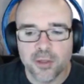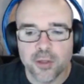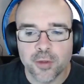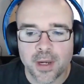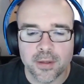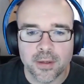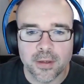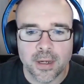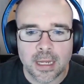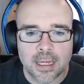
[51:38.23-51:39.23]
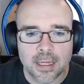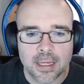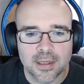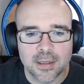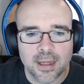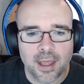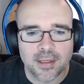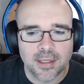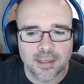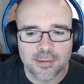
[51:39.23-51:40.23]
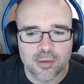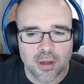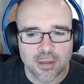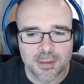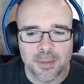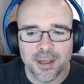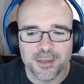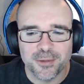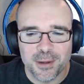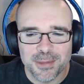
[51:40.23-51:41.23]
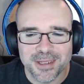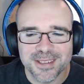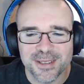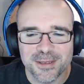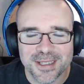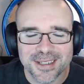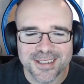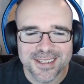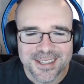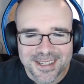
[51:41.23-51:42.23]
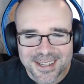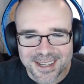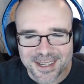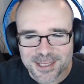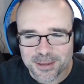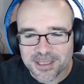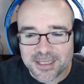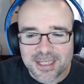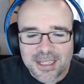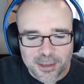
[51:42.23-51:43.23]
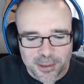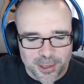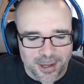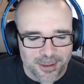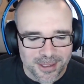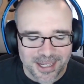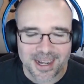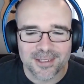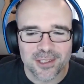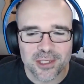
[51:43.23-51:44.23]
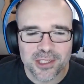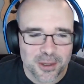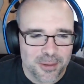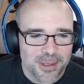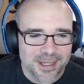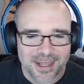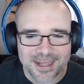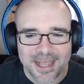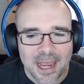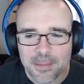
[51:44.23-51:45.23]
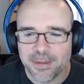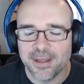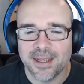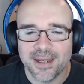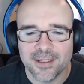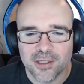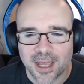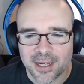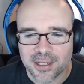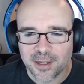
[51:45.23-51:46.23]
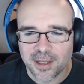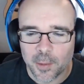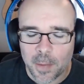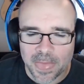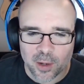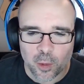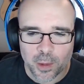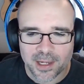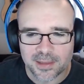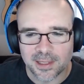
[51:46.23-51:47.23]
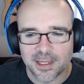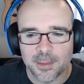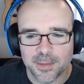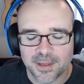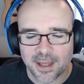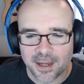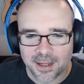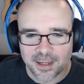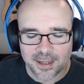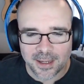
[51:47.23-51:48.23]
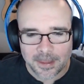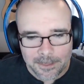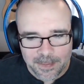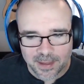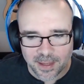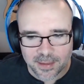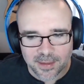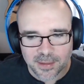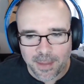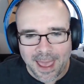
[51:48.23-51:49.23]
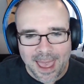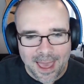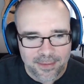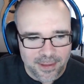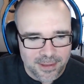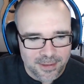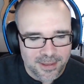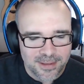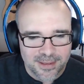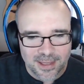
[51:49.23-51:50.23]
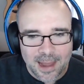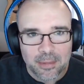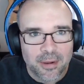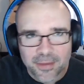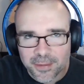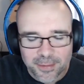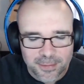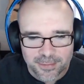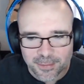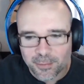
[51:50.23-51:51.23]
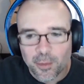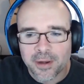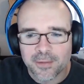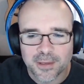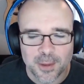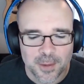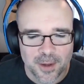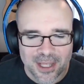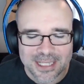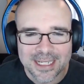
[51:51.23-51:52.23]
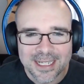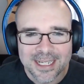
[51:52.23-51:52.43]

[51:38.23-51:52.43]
the trailer and I didn't draw as much from it as you did. It's a teaser trailer. It doesn't actually show any like gameplay. It just kind of, you get a quick glimpse at a like this path into this labyrinth or whatever is going on.